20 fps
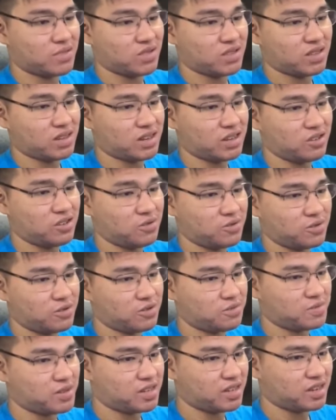I don't know,
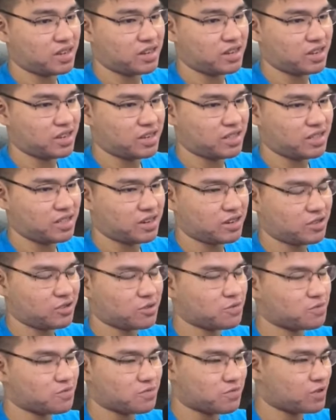man. I, I think I
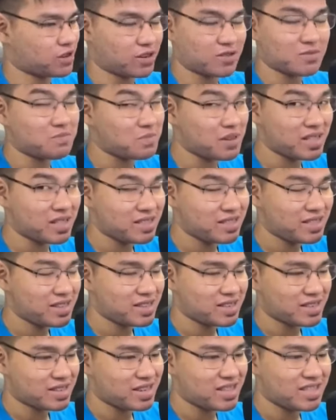don't recommend
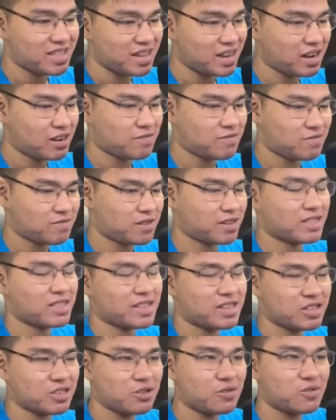this enough.
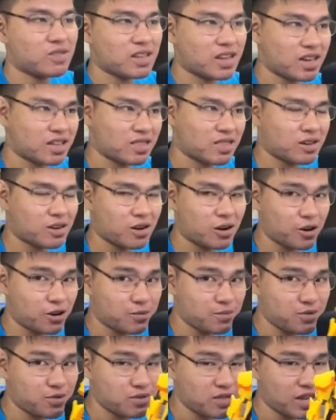Unless you like the car
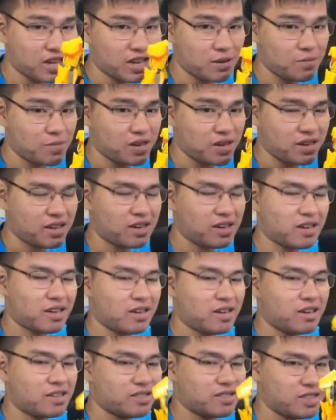mode like me,
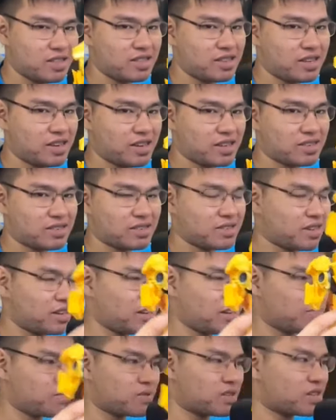then yes.
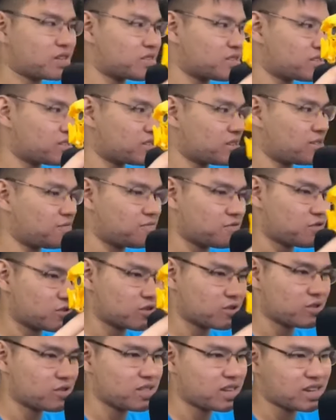And plus, if you're
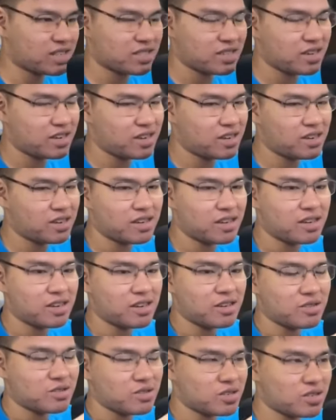collecting
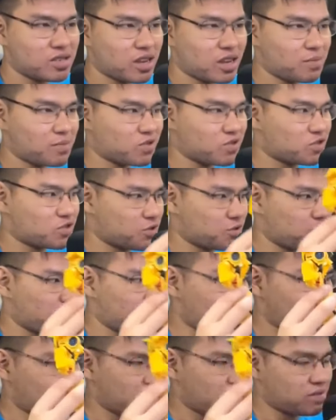the
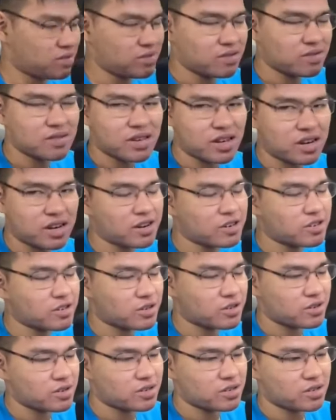Cybertronian
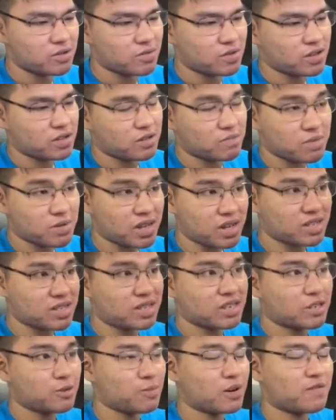characters as well. Plus,
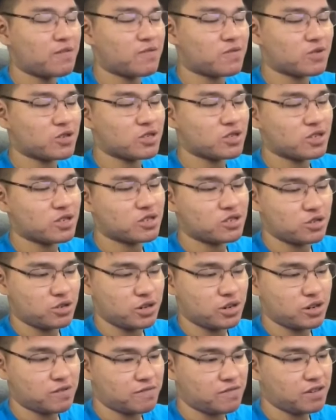this is my first
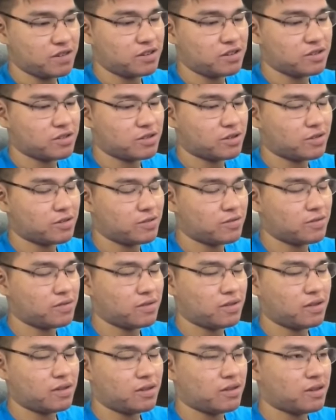Sunstreaker figure, so
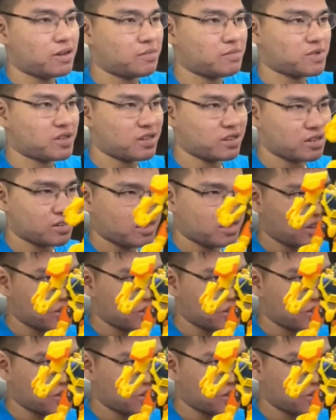I'm like, yeah,